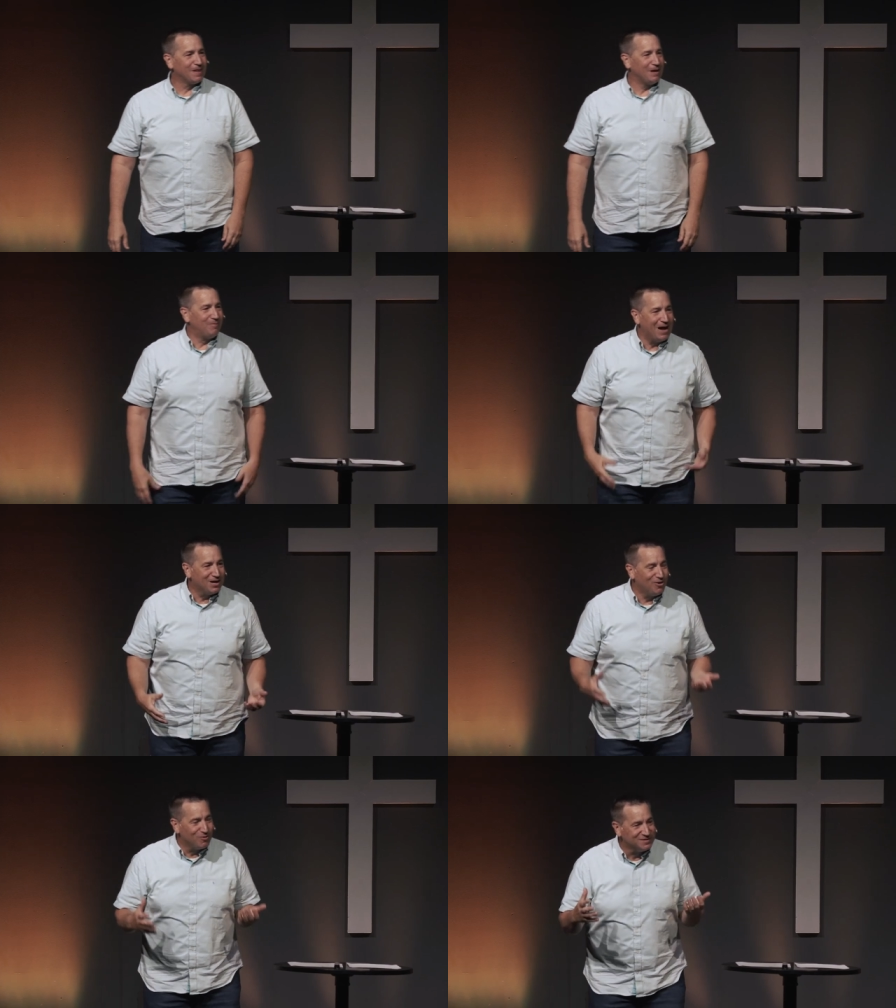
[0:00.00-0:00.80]
Am I
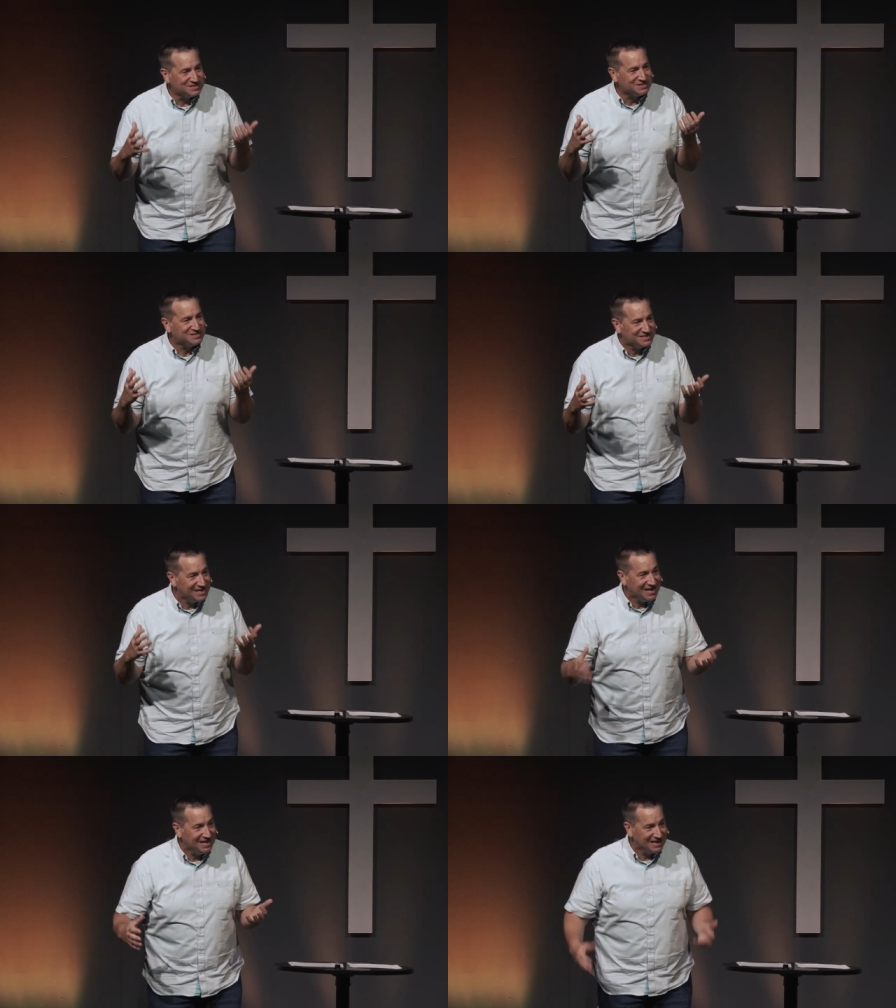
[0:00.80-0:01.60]
going to
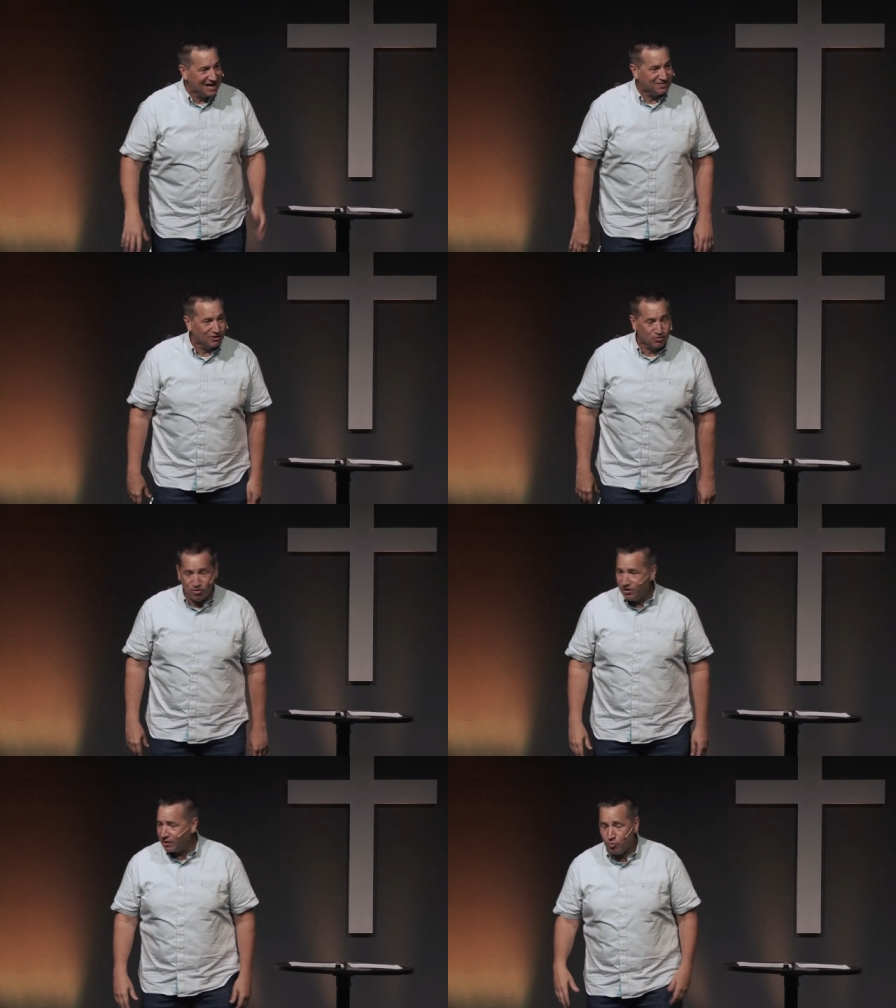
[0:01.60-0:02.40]
see like the
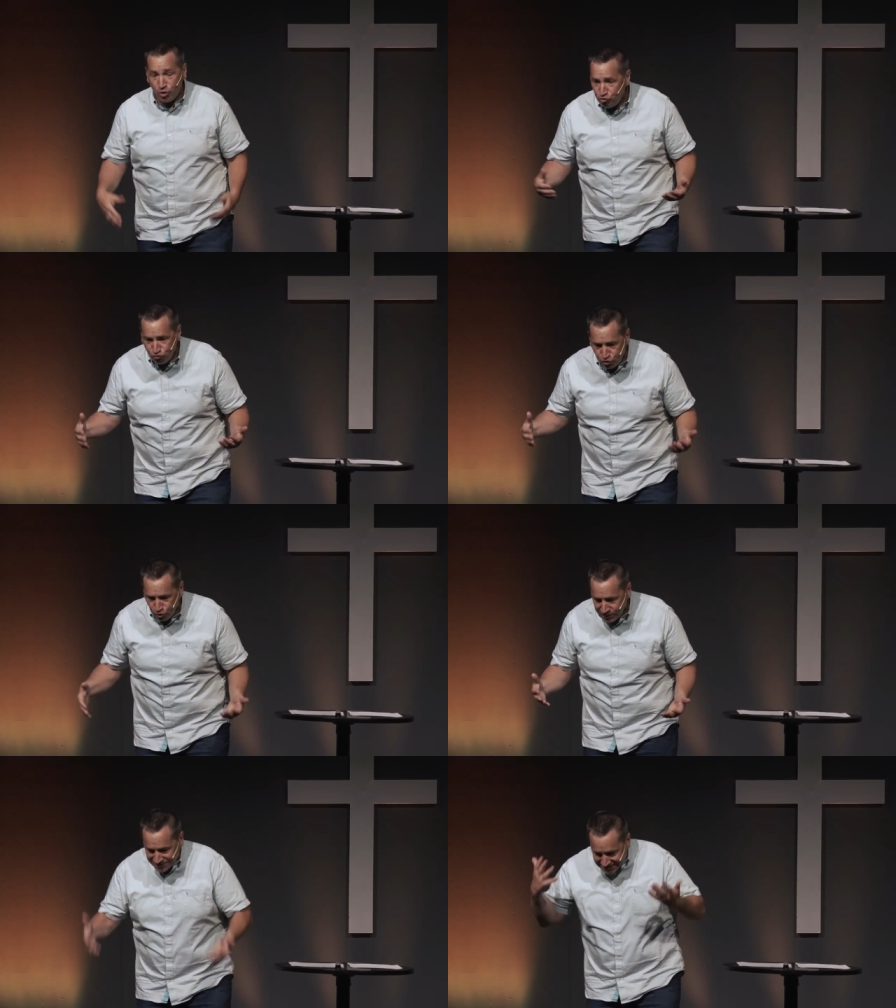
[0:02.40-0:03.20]
girl, like, what are you
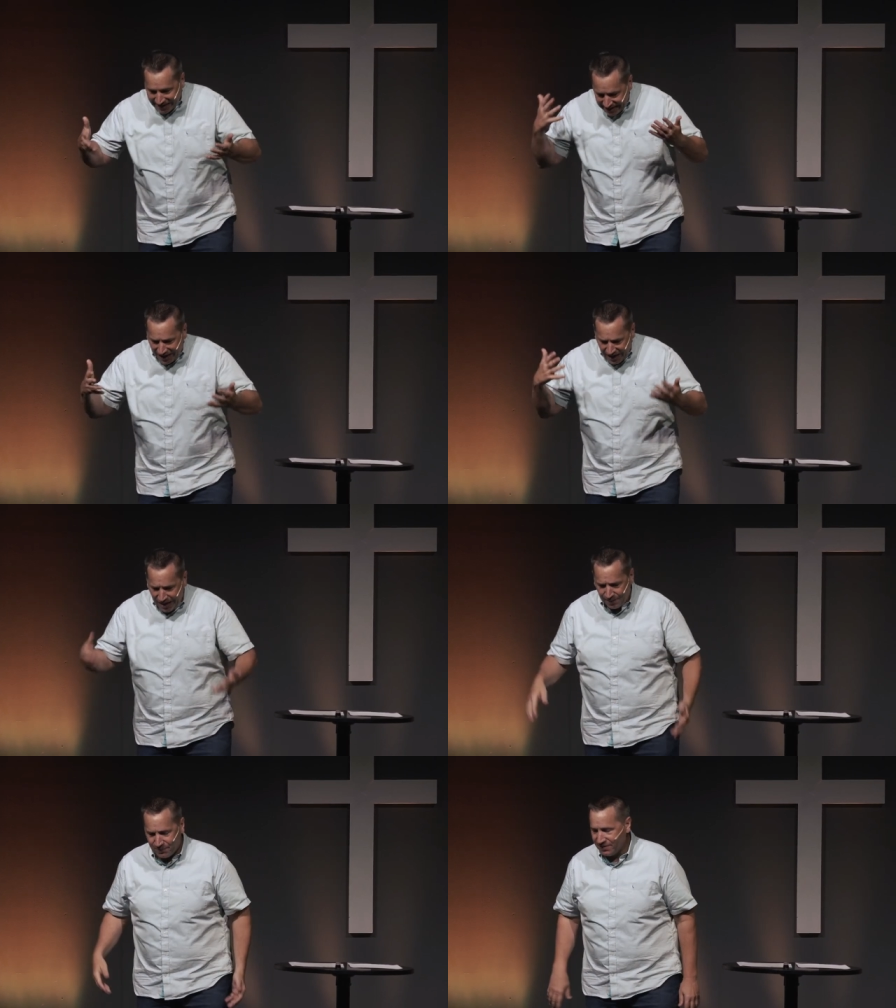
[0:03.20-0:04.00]
doing? Stand
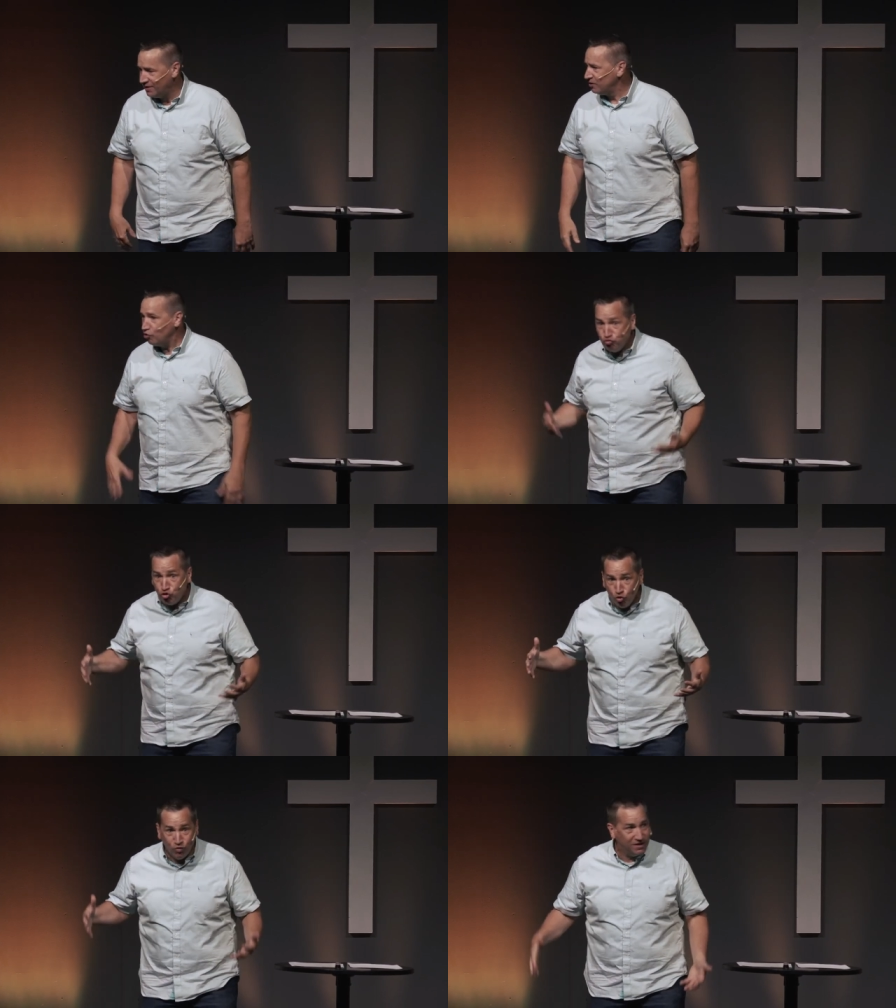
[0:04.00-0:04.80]
up. Don't
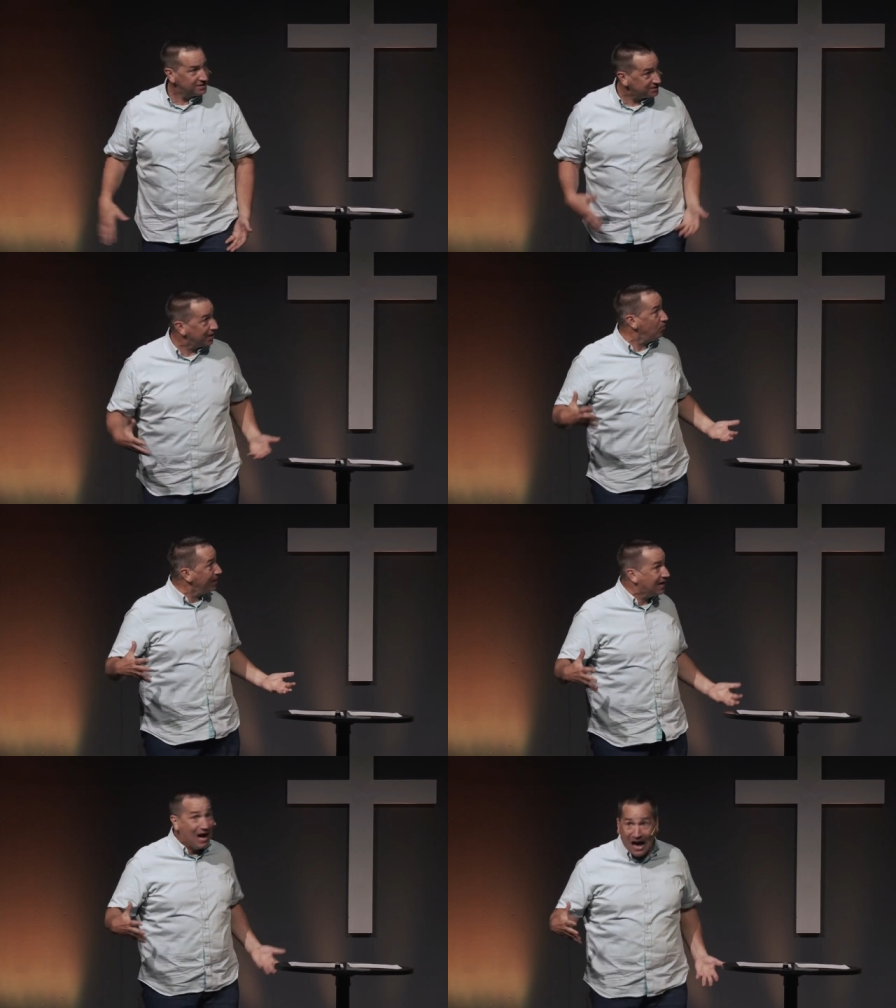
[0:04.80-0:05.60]
do this. Like, oh my
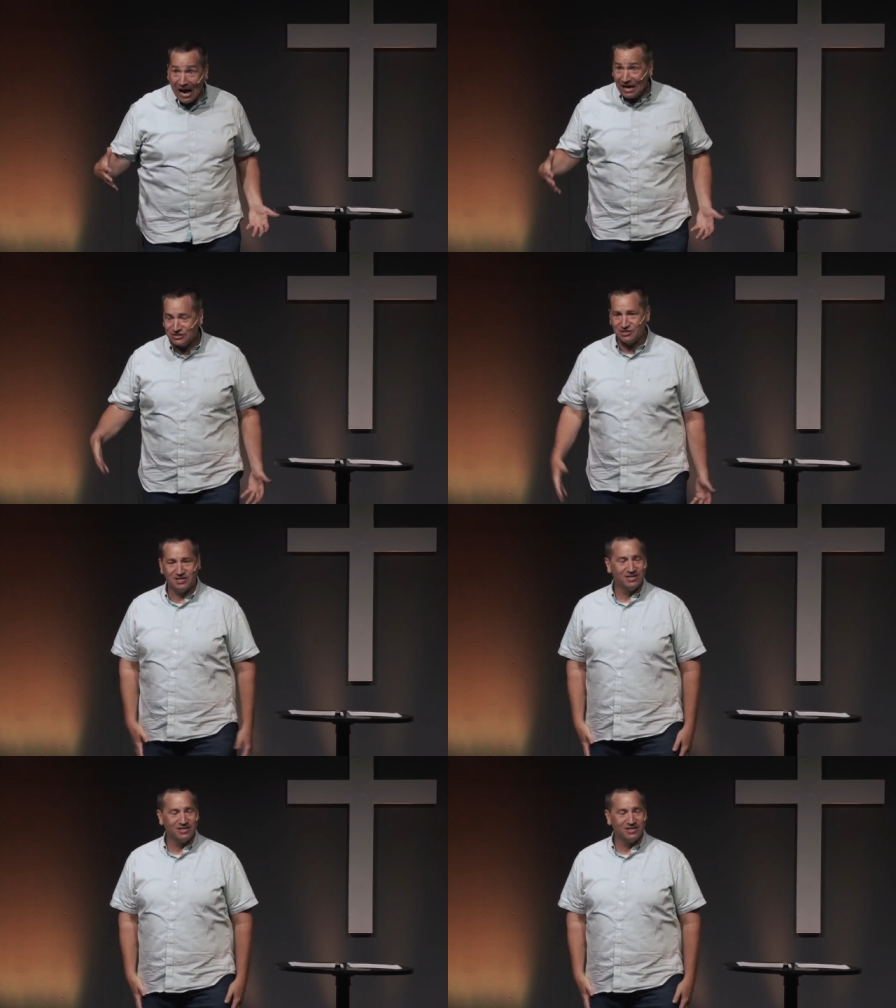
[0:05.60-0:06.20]
gosh